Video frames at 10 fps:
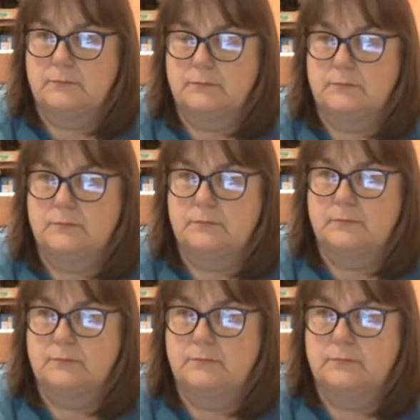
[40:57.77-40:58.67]

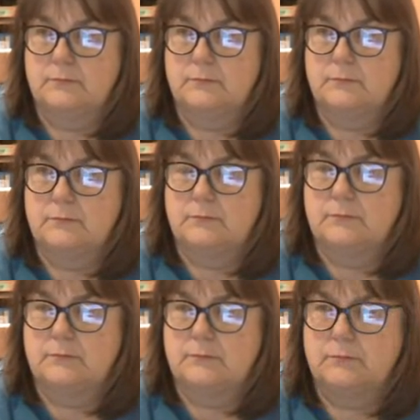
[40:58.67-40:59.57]

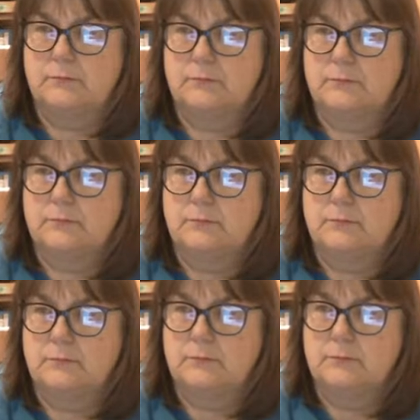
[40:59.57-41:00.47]

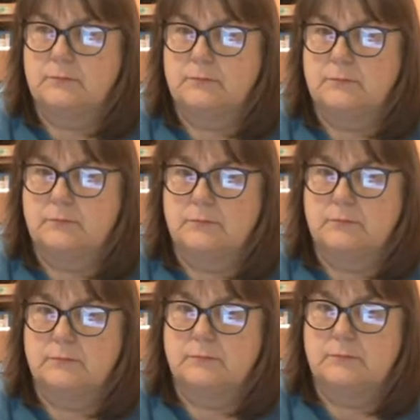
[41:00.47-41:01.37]

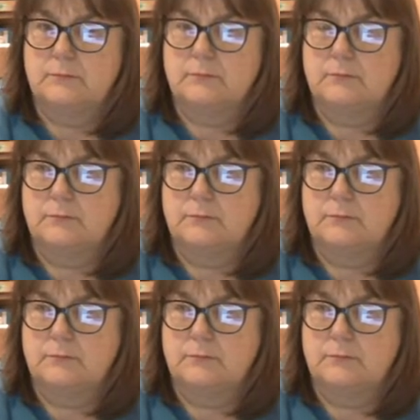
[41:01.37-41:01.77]
(not speaking)